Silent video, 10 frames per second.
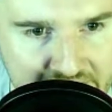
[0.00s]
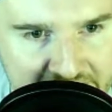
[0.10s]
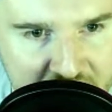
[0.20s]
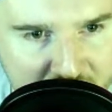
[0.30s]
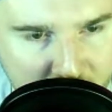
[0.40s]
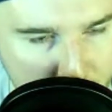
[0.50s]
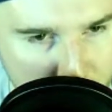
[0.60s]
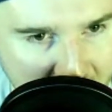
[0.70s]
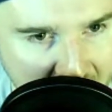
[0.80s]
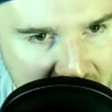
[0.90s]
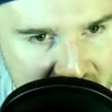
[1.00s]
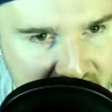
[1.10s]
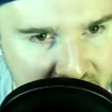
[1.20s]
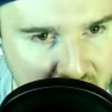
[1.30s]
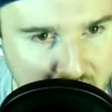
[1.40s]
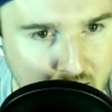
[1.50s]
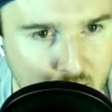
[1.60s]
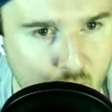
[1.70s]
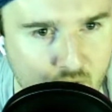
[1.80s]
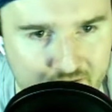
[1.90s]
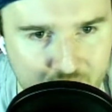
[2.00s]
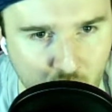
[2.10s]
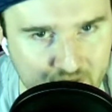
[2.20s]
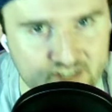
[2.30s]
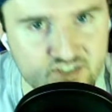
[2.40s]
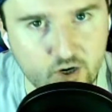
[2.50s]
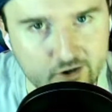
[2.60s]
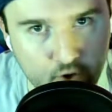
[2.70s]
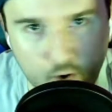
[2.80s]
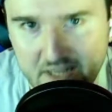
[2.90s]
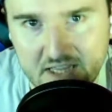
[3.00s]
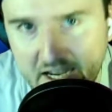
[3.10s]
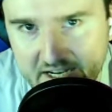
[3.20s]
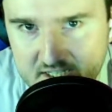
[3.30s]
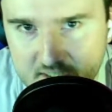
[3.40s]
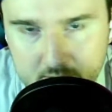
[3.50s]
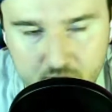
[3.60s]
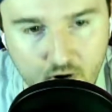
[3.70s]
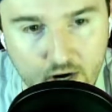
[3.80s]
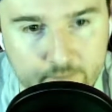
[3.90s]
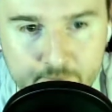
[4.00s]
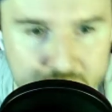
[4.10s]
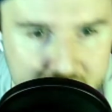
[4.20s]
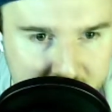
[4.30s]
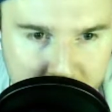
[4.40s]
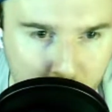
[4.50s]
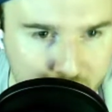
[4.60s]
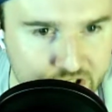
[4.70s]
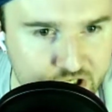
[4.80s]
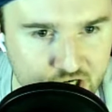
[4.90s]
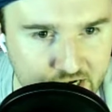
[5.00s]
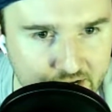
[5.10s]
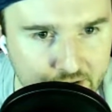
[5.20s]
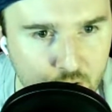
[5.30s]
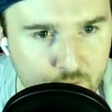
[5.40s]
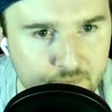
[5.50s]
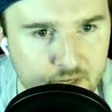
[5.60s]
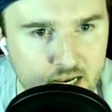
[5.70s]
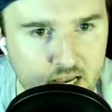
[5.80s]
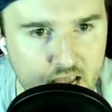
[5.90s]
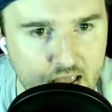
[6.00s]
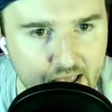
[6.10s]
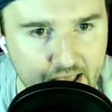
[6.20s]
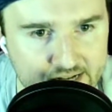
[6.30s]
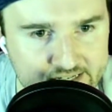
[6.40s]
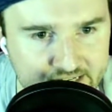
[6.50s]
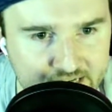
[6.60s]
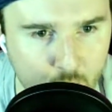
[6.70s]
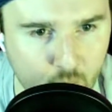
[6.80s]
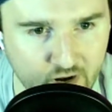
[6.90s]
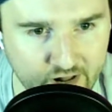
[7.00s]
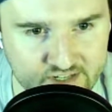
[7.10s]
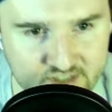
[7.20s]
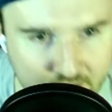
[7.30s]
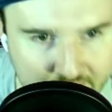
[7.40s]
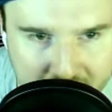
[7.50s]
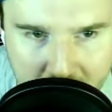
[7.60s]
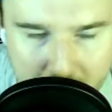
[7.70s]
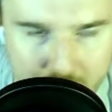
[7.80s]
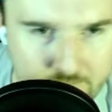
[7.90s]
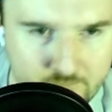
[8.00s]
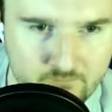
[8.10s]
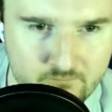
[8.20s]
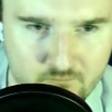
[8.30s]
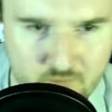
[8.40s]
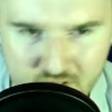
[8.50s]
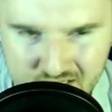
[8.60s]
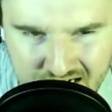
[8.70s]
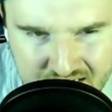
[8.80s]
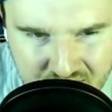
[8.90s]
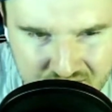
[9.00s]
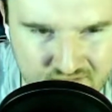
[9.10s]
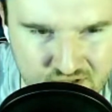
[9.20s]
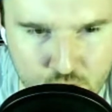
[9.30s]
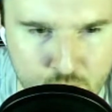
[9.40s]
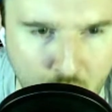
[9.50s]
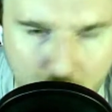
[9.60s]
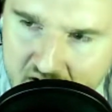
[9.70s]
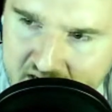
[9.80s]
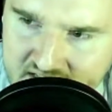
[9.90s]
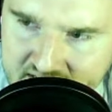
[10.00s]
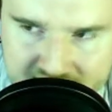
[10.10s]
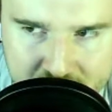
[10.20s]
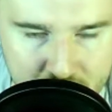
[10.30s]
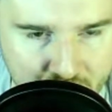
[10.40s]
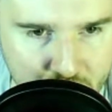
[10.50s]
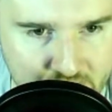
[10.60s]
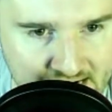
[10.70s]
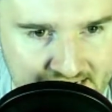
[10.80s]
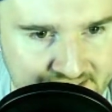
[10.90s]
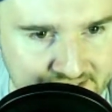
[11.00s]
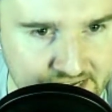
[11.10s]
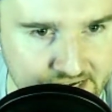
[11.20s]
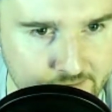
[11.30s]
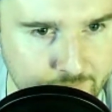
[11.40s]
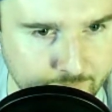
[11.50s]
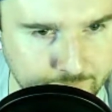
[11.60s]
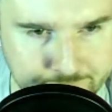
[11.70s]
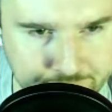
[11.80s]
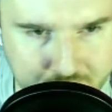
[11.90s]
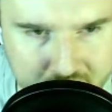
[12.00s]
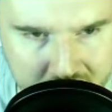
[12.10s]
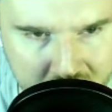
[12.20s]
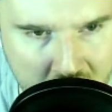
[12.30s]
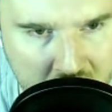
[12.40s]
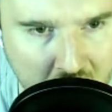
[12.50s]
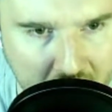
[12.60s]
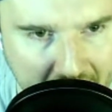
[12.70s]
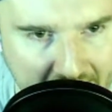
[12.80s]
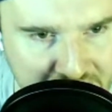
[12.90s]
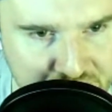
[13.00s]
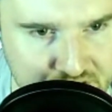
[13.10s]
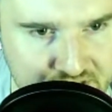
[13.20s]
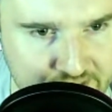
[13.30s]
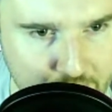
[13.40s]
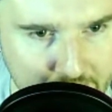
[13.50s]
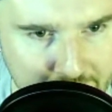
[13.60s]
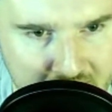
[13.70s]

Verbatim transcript: video for you guys here. Before I get started, go ahead and like and subscribe, support the channel. And yeah, we're gonna get started. Got two parlays and a teaser for you guys today. A lot of action, so I,